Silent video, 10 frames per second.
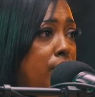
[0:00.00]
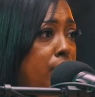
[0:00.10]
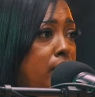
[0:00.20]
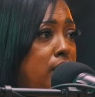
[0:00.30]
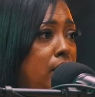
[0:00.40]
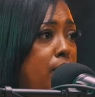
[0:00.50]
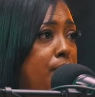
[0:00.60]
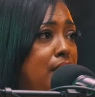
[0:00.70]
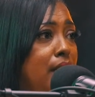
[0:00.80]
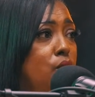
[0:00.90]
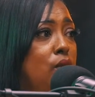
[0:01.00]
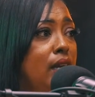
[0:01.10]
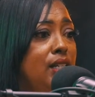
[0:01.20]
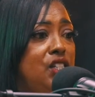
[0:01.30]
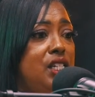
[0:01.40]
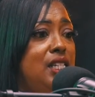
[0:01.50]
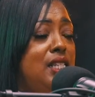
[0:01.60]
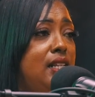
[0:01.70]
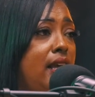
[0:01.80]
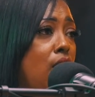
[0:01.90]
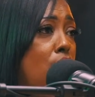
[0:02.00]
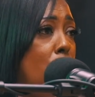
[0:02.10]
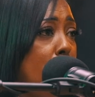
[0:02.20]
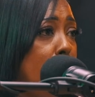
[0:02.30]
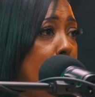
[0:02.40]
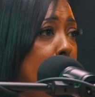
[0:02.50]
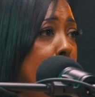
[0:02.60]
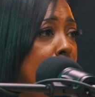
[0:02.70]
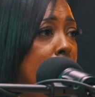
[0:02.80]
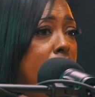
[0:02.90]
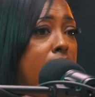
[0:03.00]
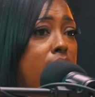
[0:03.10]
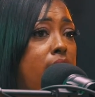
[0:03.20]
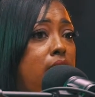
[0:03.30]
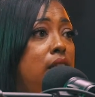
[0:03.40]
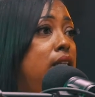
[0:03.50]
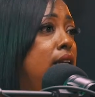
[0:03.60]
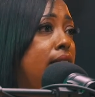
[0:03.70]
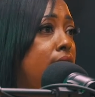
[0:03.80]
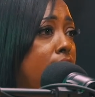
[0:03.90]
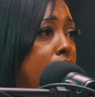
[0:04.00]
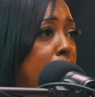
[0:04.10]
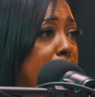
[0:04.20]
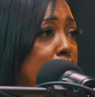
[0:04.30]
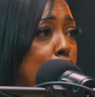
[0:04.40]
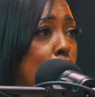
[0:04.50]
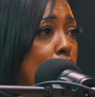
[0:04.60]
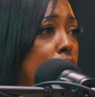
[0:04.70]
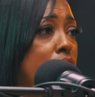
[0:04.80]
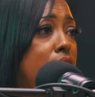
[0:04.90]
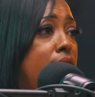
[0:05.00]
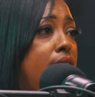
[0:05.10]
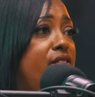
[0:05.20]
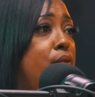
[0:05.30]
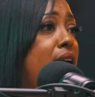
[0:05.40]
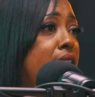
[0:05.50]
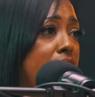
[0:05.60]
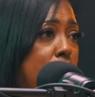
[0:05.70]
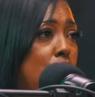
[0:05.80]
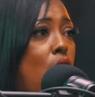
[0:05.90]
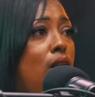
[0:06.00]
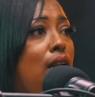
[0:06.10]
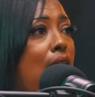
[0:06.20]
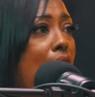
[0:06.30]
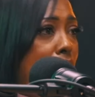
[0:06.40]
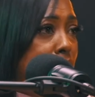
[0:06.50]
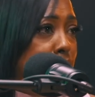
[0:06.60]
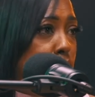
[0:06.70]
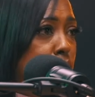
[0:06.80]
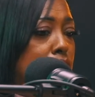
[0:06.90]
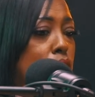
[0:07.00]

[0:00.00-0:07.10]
You understand what I'm saying? You can't just sit at home and look at them and scroll and look at everybody else online doing it.